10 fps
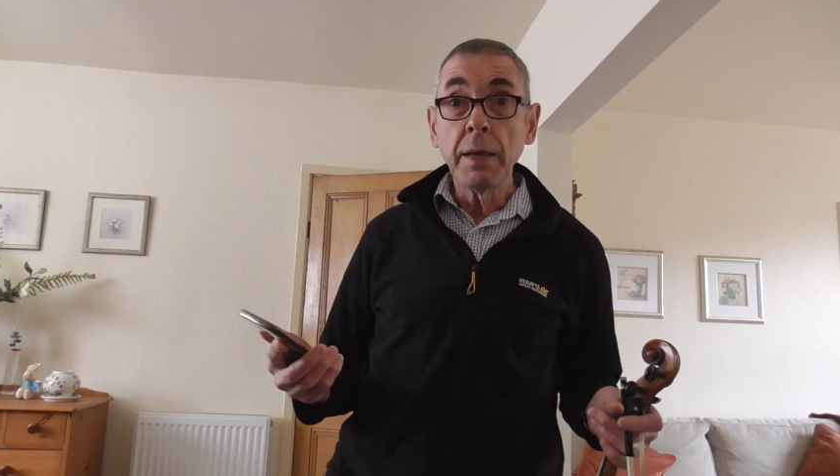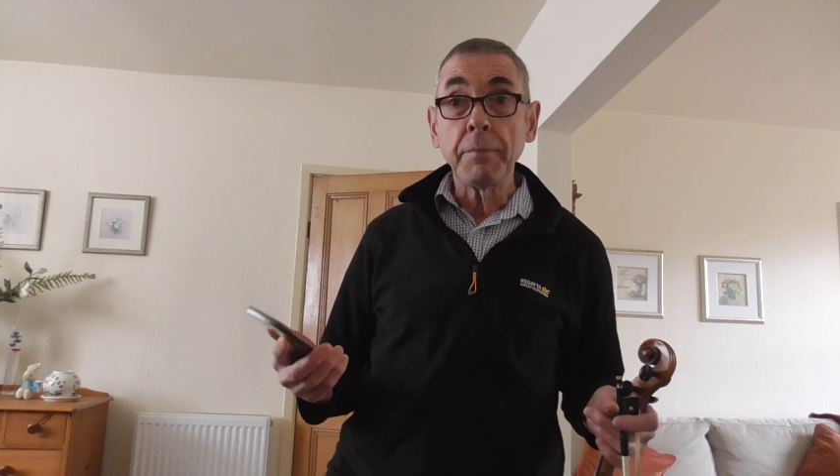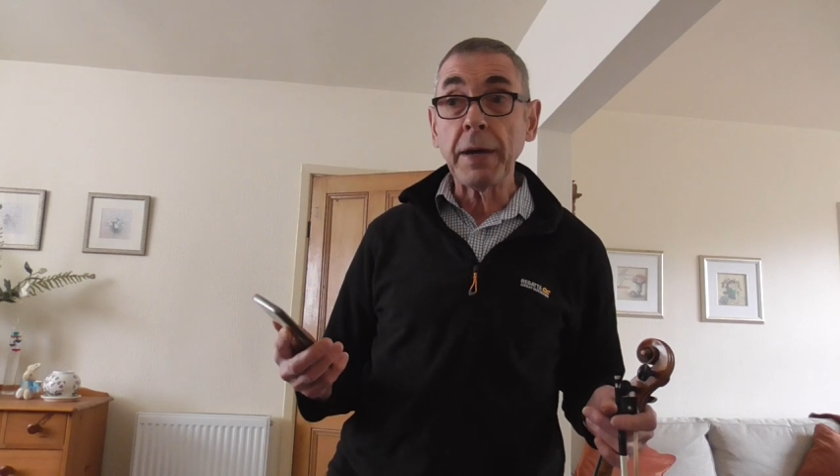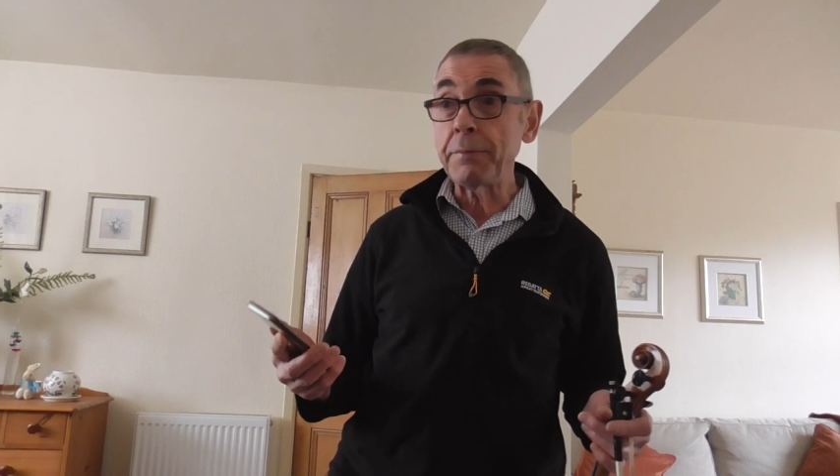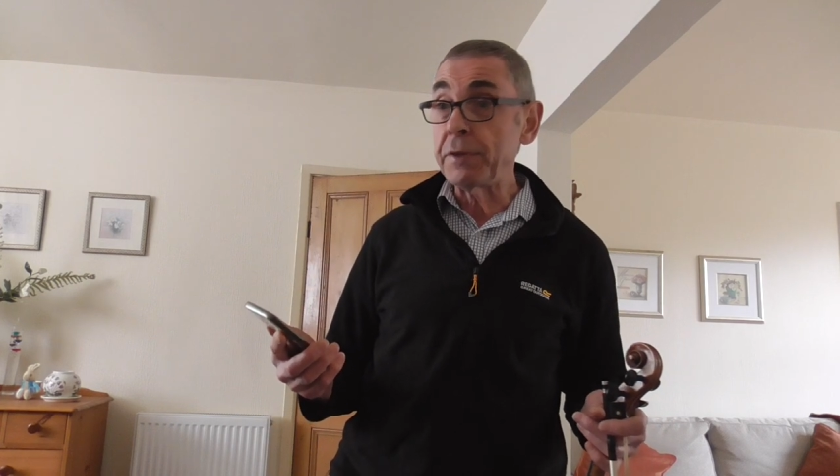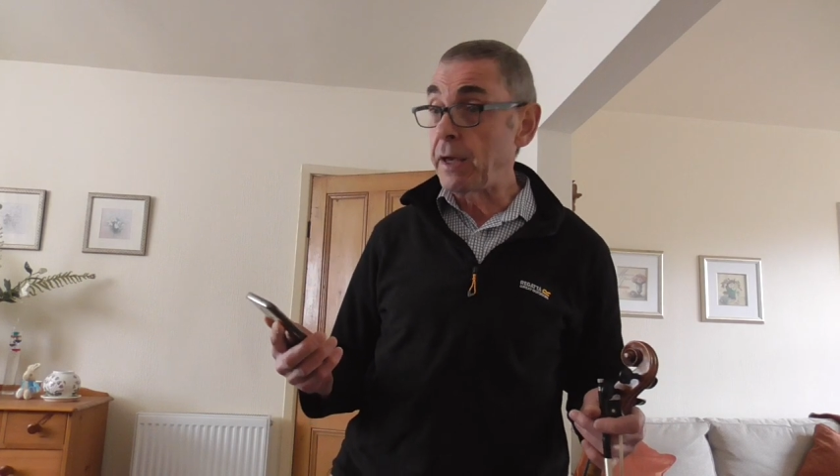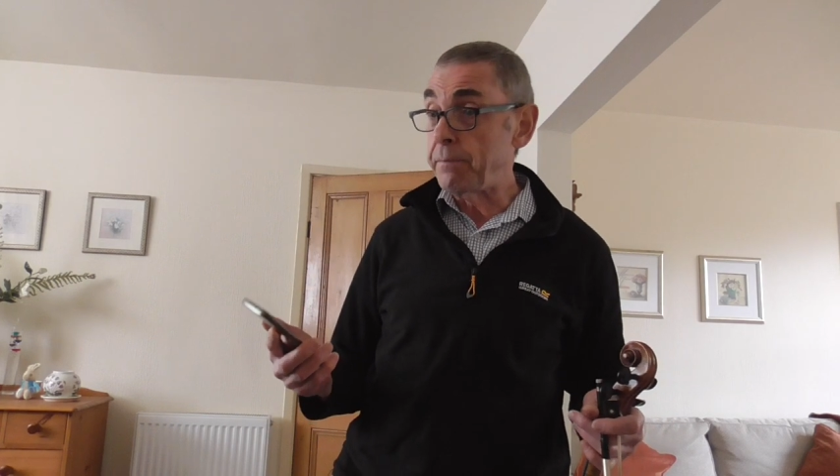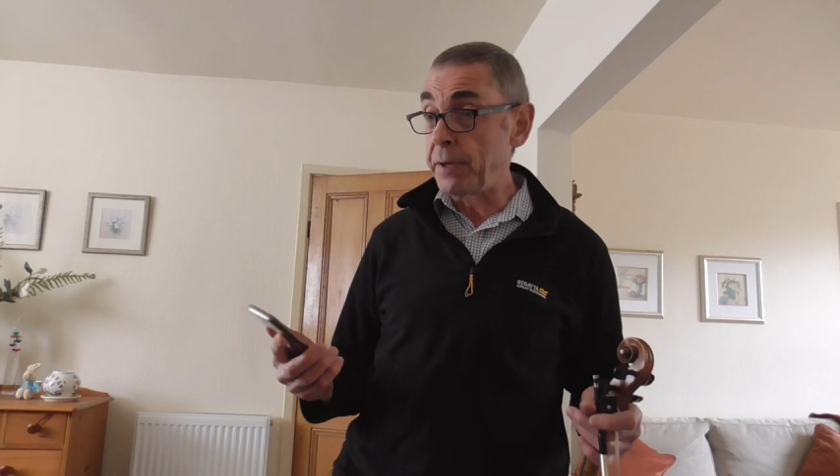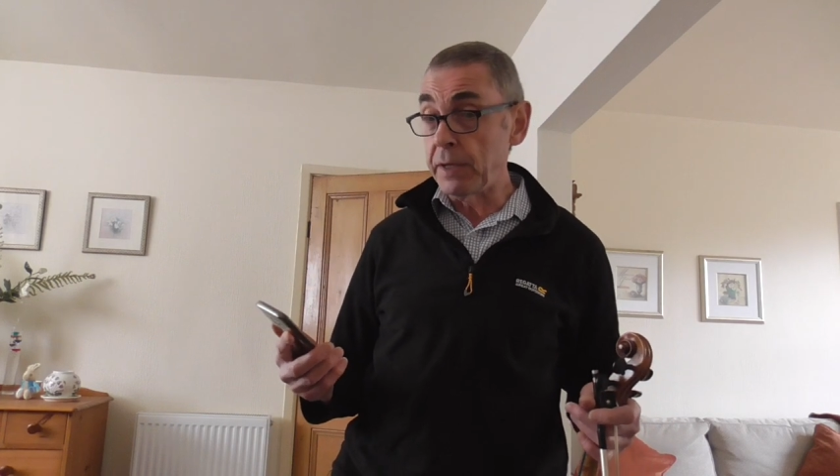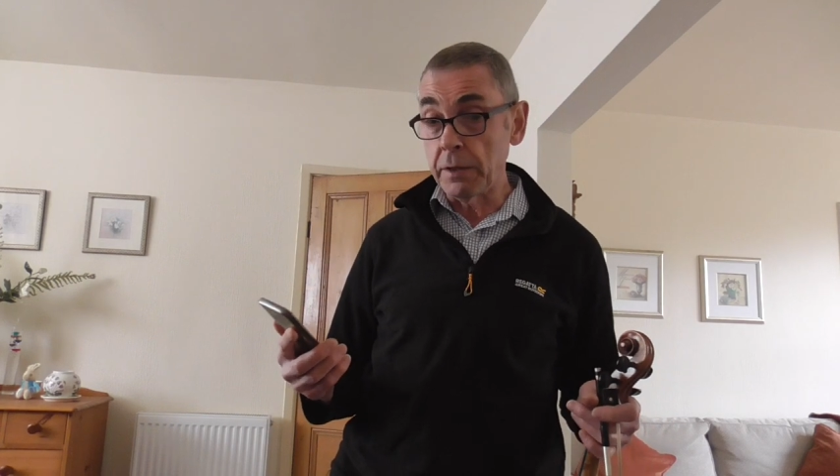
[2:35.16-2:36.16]
maybe
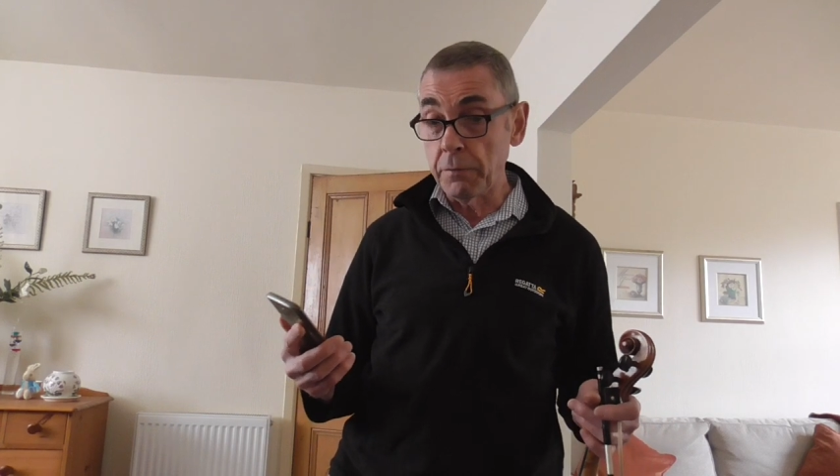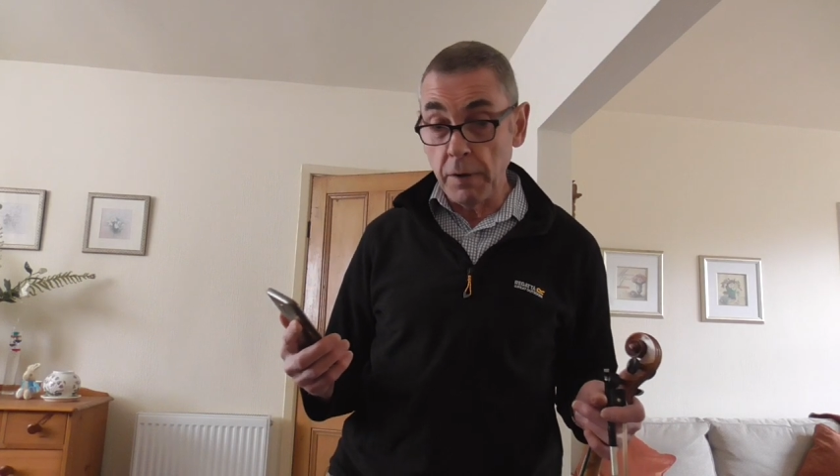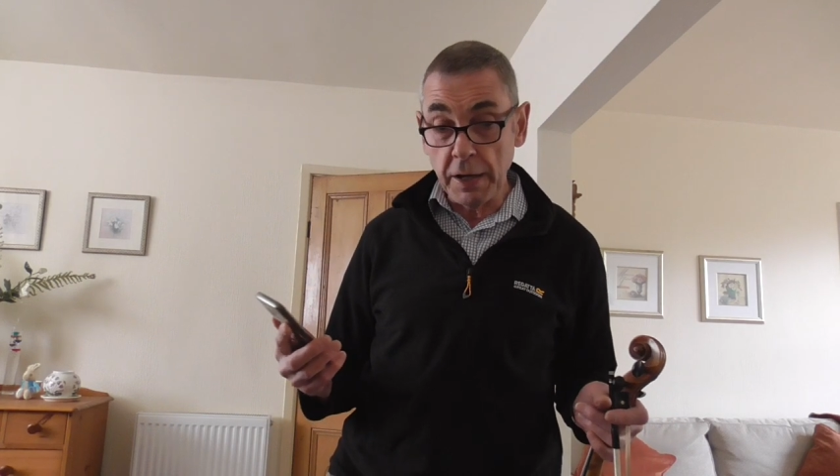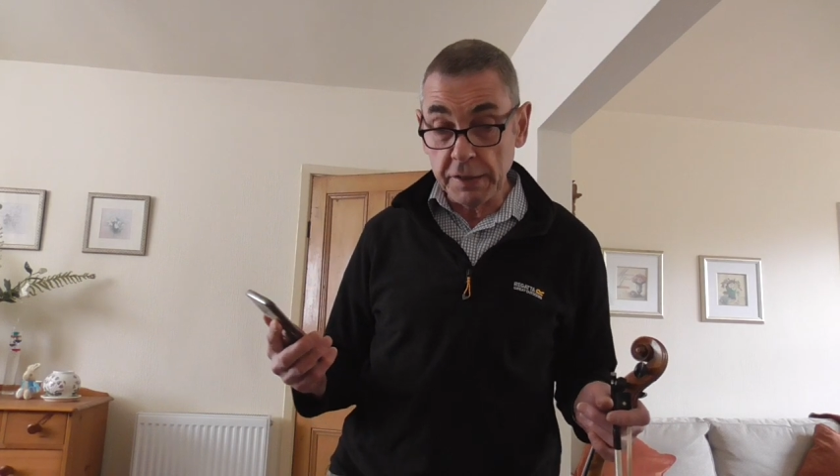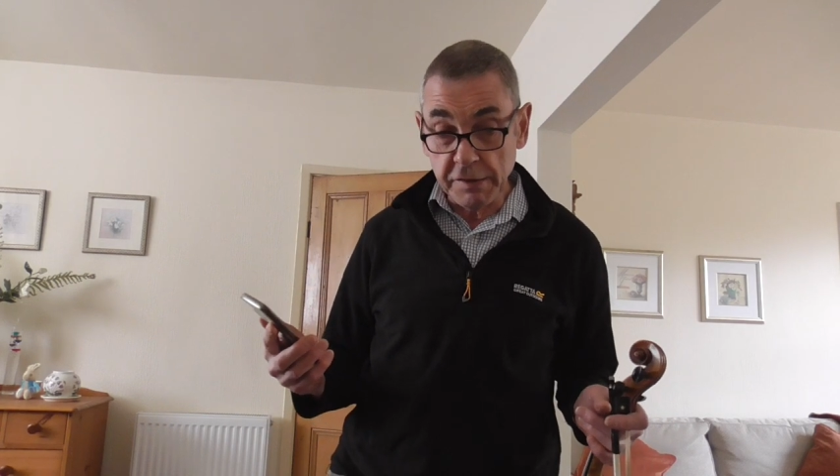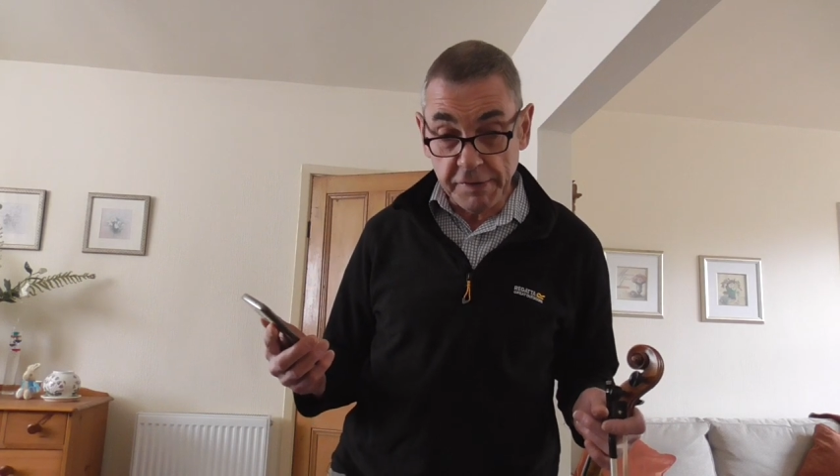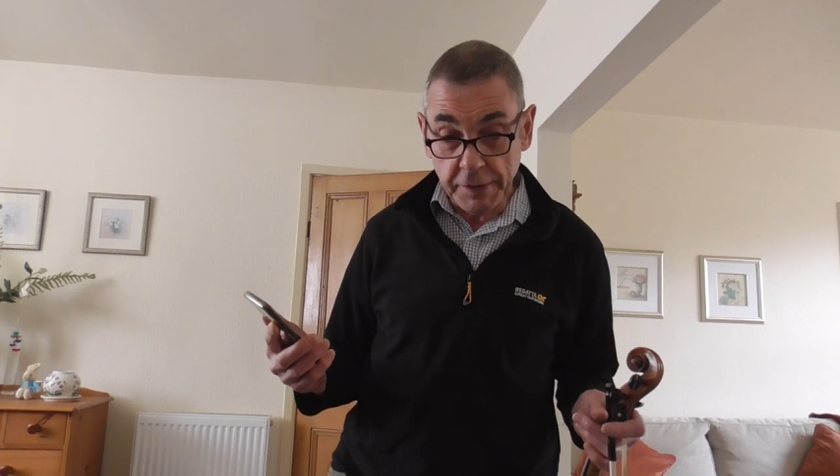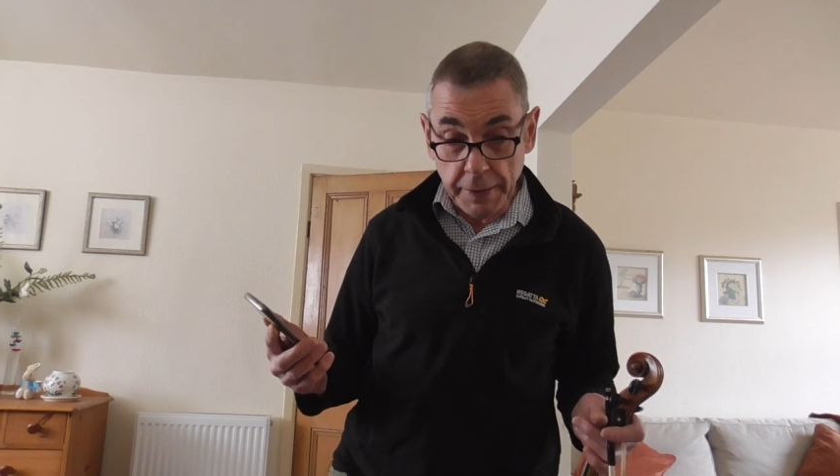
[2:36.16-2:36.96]
they're being quite,